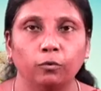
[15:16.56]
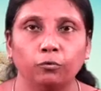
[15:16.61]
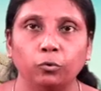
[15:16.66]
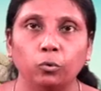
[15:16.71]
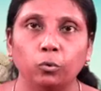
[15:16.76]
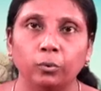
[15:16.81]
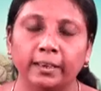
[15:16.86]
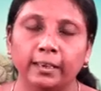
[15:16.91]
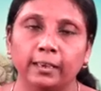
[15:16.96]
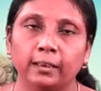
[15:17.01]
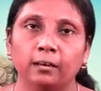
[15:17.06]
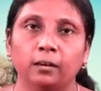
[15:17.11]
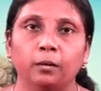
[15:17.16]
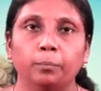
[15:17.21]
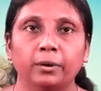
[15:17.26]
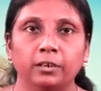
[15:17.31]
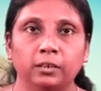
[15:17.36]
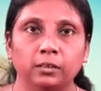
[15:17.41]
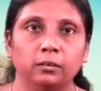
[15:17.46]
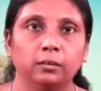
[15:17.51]
of cooking a
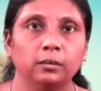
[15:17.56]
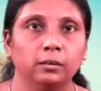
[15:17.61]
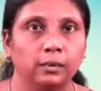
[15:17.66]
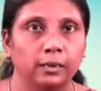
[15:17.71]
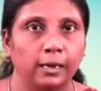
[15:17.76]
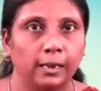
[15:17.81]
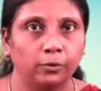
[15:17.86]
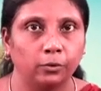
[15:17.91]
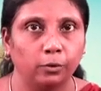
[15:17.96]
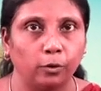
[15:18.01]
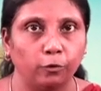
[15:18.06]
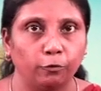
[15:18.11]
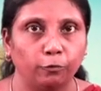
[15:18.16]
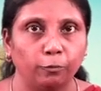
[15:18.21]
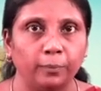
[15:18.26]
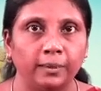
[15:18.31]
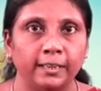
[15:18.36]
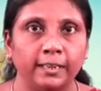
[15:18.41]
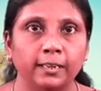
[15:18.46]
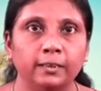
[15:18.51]
particular cut
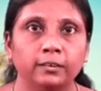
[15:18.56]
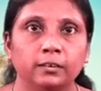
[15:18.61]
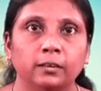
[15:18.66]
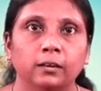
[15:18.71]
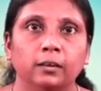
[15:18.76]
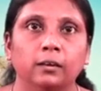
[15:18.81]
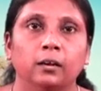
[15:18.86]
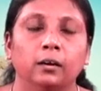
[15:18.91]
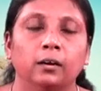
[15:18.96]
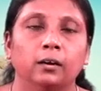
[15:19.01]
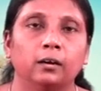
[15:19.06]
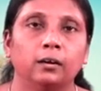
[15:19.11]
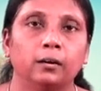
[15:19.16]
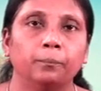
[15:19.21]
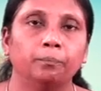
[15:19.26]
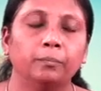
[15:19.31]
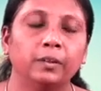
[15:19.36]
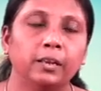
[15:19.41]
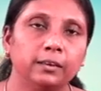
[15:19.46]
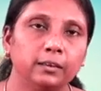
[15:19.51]
of meat,
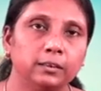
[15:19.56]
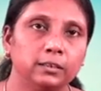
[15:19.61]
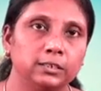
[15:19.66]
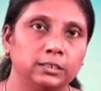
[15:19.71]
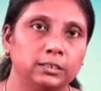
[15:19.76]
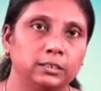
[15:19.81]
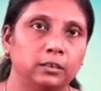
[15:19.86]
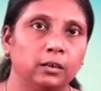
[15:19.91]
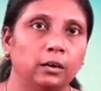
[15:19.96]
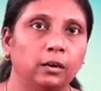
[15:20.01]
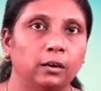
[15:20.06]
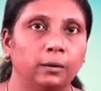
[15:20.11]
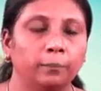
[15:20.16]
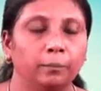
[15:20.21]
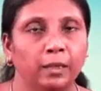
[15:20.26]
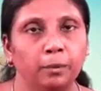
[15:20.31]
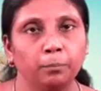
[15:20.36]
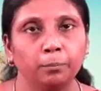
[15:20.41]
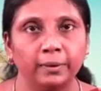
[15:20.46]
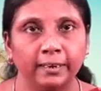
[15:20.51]
um, it is uh,
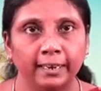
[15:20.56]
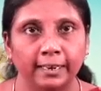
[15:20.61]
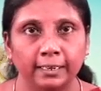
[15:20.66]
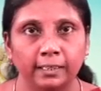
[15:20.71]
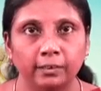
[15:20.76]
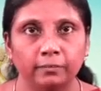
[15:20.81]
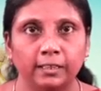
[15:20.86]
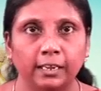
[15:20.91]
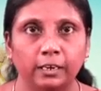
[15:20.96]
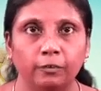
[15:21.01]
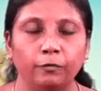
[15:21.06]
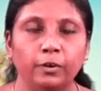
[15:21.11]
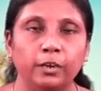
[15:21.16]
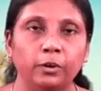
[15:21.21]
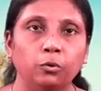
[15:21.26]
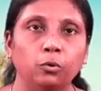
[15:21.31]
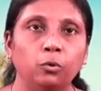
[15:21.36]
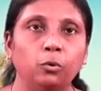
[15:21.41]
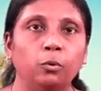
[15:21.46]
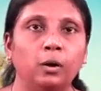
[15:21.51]
imperative that we
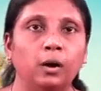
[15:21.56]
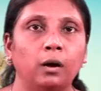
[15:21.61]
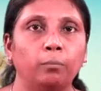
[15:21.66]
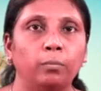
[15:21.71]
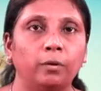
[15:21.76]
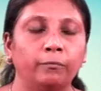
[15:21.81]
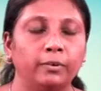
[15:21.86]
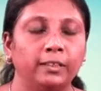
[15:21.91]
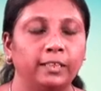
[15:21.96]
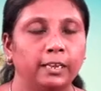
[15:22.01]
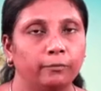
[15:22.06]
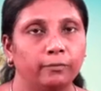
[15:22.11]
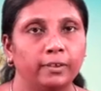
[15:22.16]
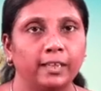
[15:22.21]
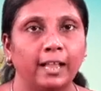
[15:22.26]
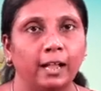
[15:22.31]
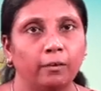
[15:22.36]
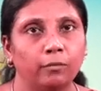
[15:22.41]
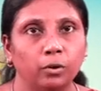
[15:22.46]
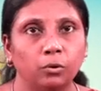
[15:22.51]
know uh, that
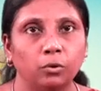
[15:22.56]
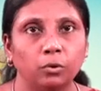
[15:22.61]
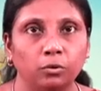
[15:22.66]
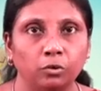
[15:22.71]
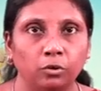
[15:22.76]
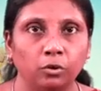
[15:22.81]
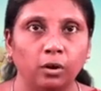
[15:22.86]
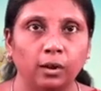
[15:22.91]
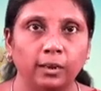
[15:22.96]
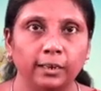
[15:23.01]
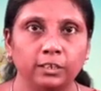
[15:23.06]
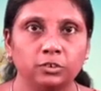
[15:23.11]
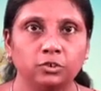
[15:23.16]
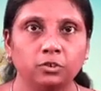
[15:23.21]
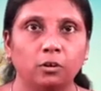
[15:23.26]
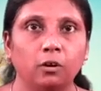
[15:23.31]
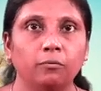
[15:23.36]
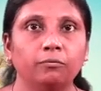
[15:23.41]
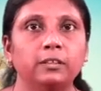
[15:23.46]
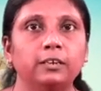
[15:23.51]
we have a good knowledge
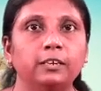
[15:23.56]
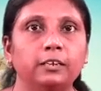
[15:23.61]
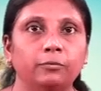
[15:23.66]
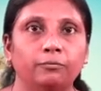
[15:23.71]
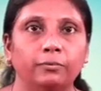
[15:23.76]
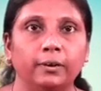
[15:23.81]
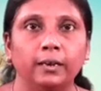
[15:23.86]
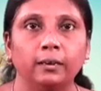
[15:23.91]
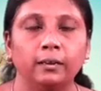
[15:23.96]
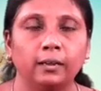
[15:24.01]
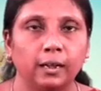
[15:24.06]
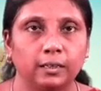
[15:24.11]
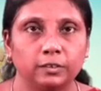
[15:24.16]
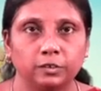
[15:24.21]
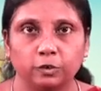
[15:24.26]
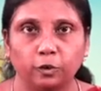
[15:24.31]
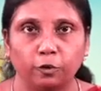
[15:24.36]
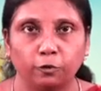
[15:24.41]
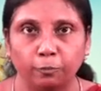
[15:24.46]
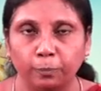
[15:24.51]
of the different
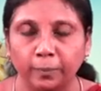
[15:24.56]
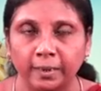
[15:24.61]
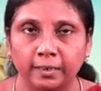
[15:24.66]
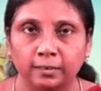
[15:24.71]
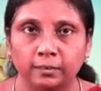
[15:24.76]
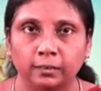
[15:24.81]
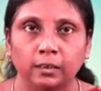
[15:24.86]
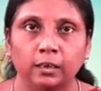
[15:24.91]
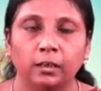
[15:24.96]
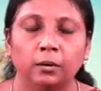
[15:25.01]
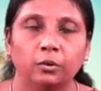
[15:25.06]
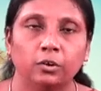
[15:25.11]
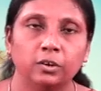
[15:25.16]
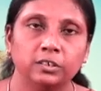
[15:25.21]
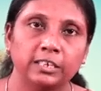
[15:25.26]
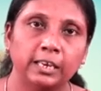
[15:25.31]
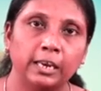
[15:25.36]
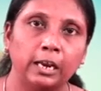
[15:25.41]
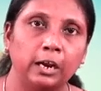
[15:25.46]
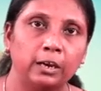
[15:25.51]
cuts of meat.
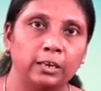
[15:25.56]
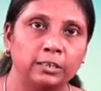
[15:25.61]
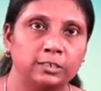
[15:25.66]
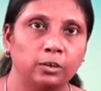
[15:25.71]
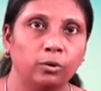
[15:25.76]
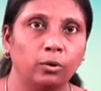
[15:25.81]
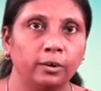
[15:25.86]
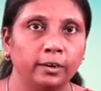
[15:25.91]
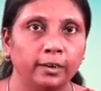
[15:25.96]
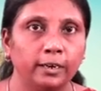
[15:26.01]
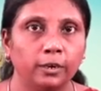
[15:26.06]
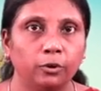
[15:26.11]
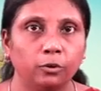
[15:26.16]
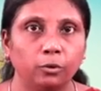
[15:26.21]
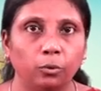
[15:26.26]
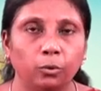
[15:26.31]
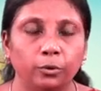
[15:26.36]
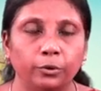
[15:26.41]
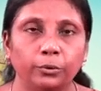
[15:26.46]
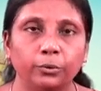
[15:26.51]
Because uh, as I already
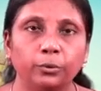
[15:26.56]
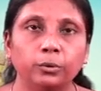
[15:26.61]
told